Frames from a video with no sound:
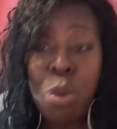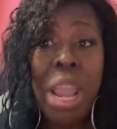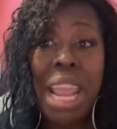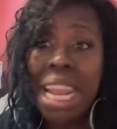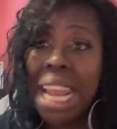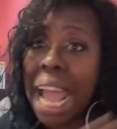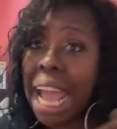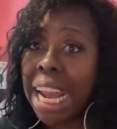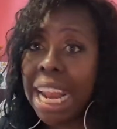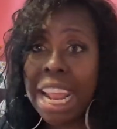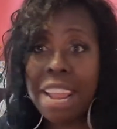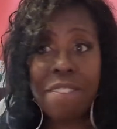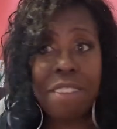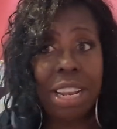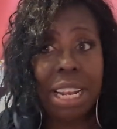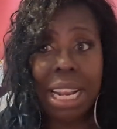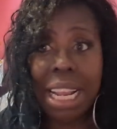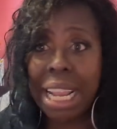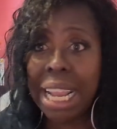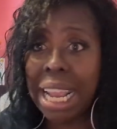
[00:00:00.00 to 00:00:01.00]
We're not
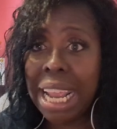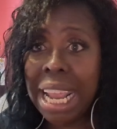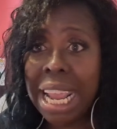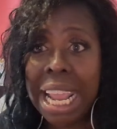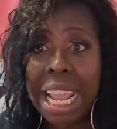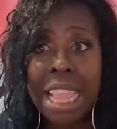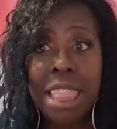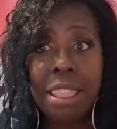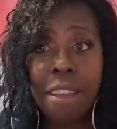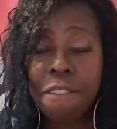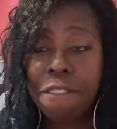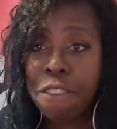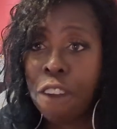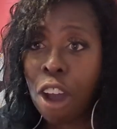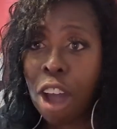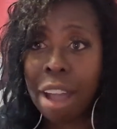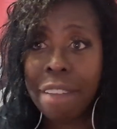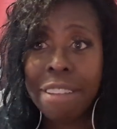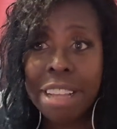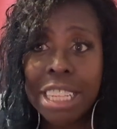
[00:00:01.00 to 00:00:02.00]
even in the
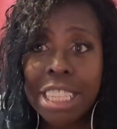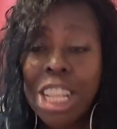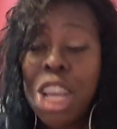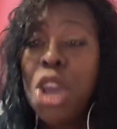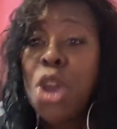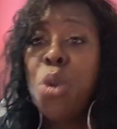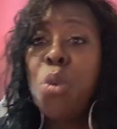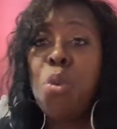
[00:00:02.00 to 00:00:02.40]
forest.